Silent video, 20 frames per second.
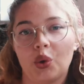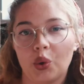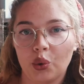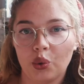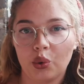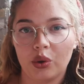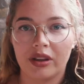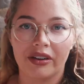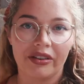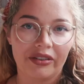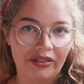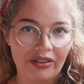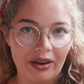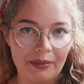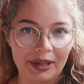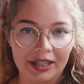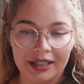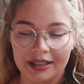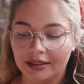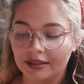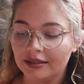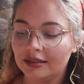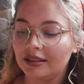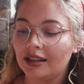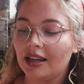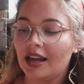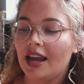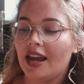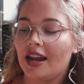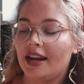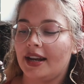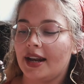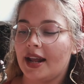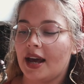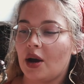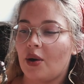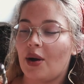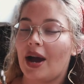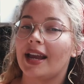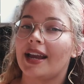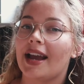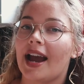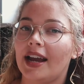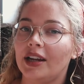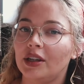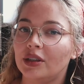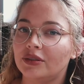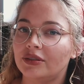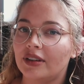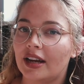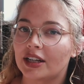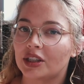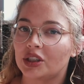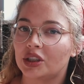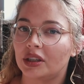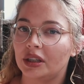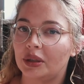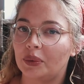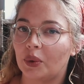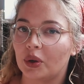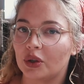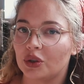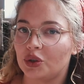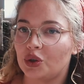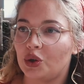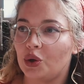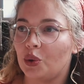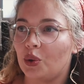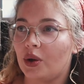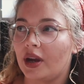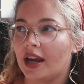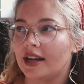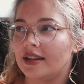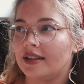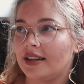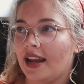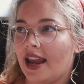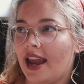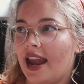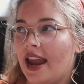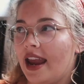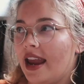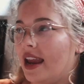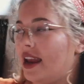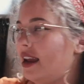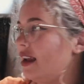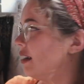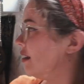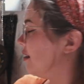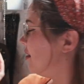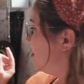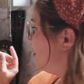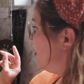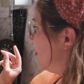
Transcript: to the feminine. Now, I kind of actually want to get a